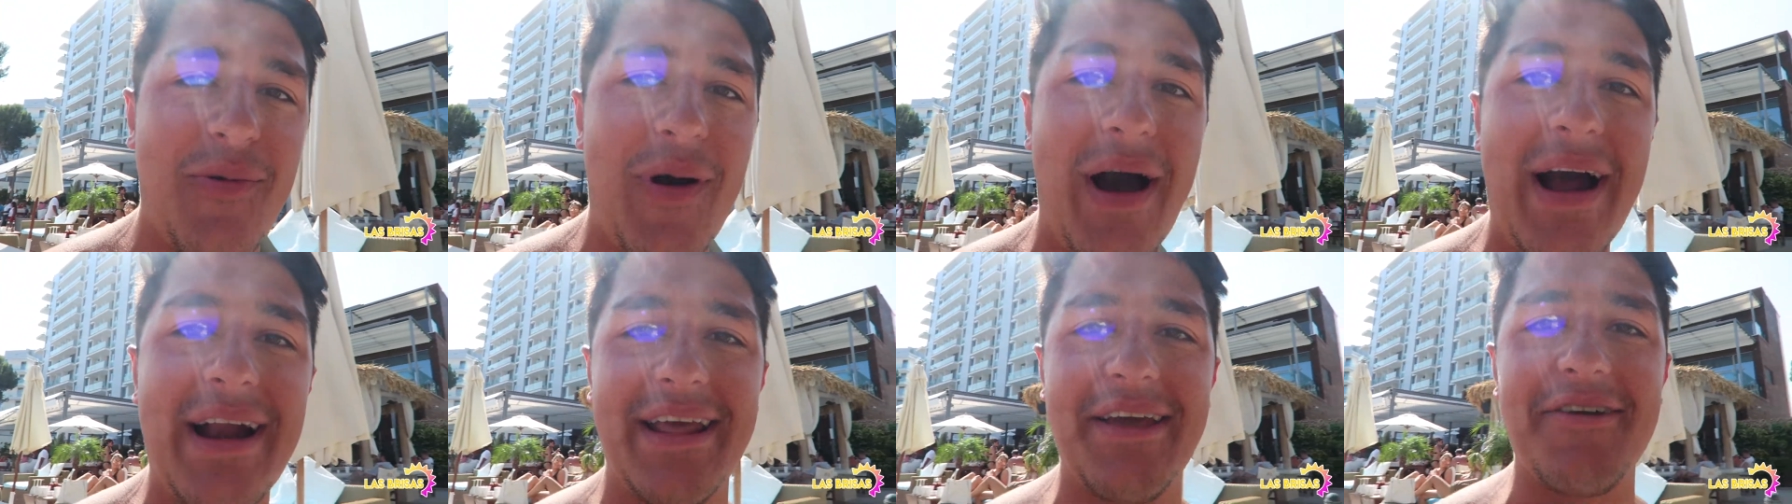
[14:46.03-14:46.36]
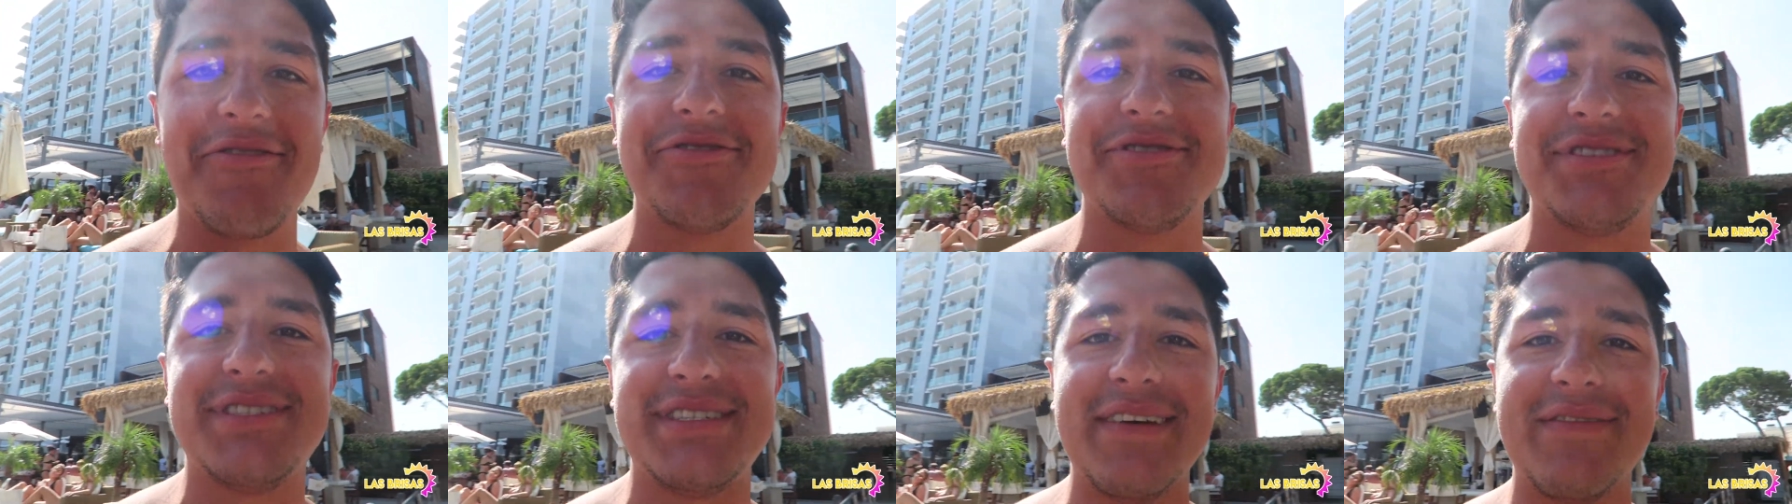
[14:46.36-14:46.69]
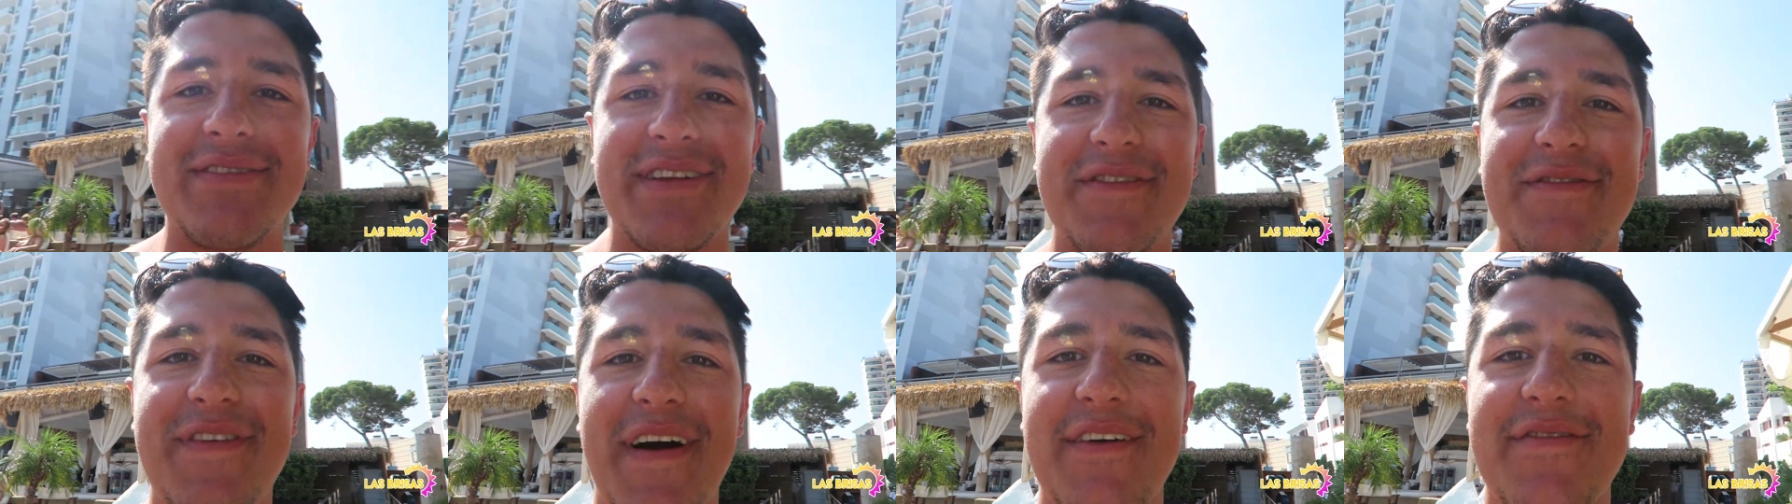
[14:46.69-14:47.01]
of wine here is
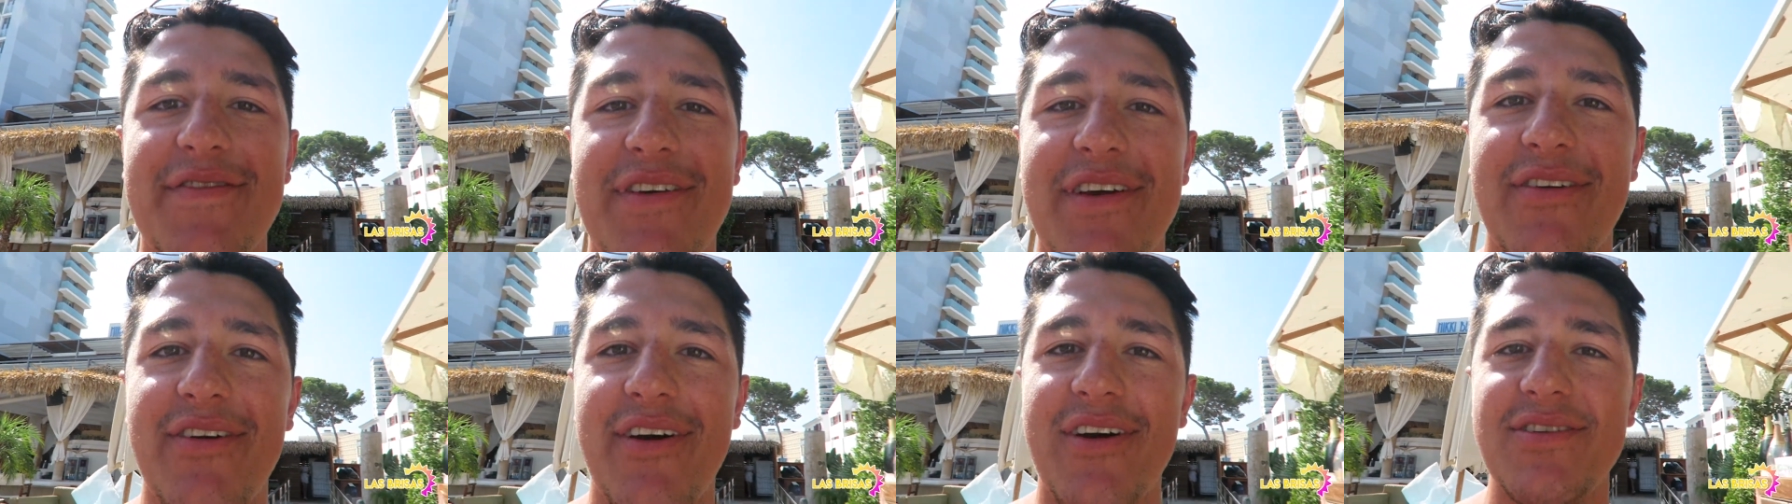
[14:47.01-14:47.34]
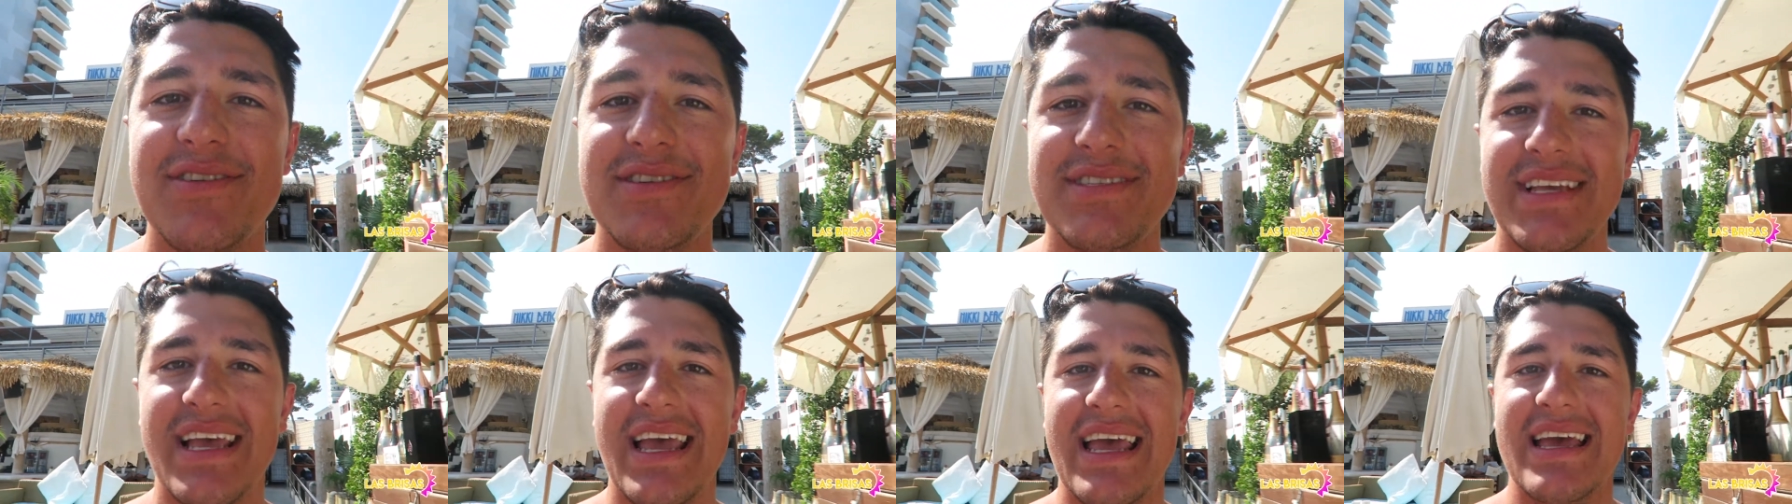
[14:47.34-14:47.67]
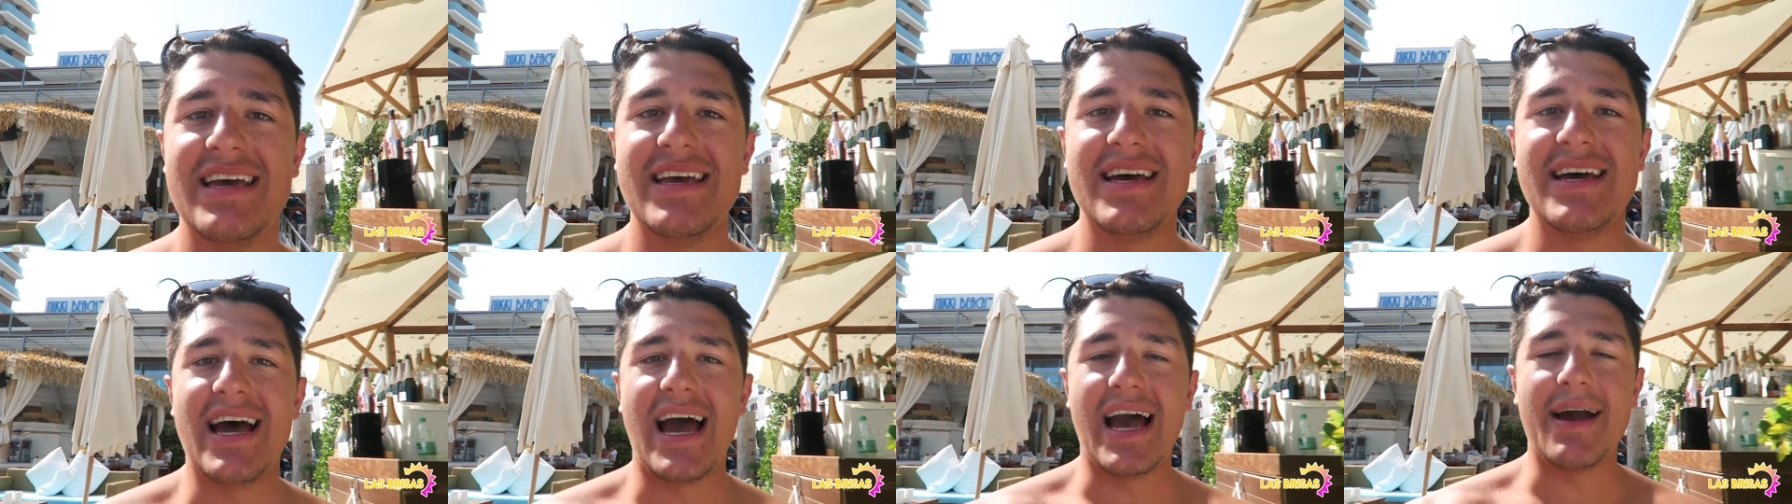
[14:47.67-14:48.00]
75
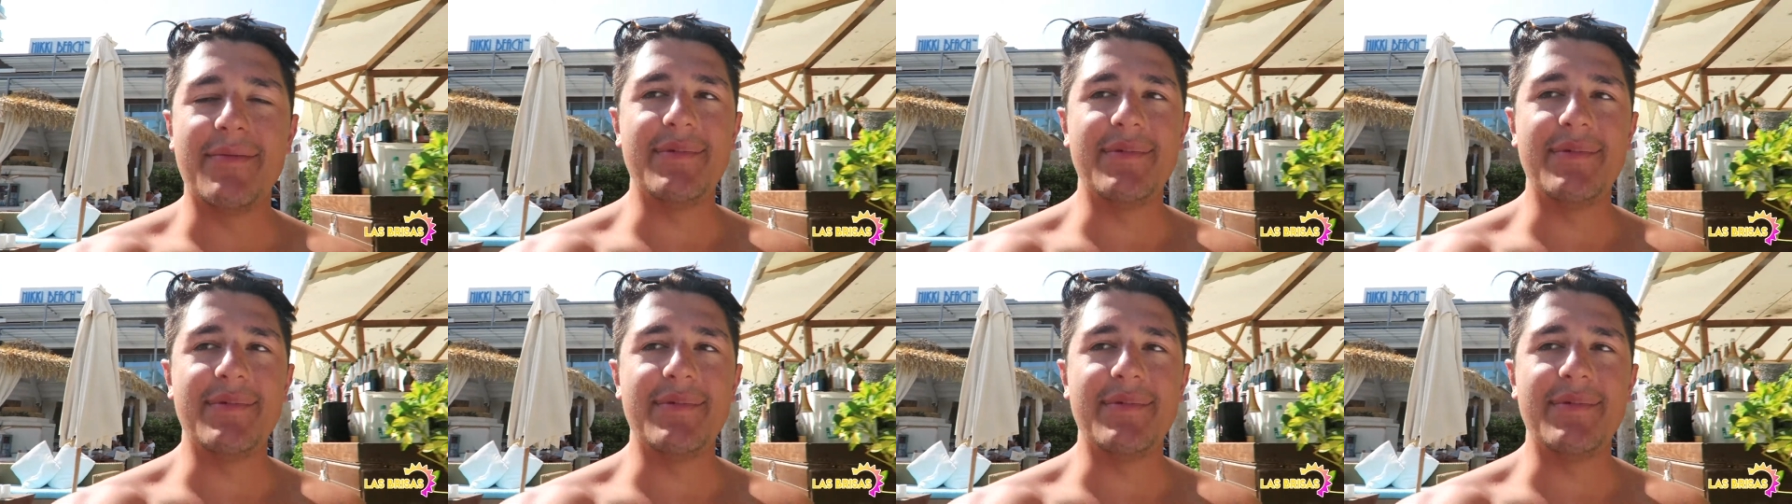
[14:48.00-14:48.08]
euros.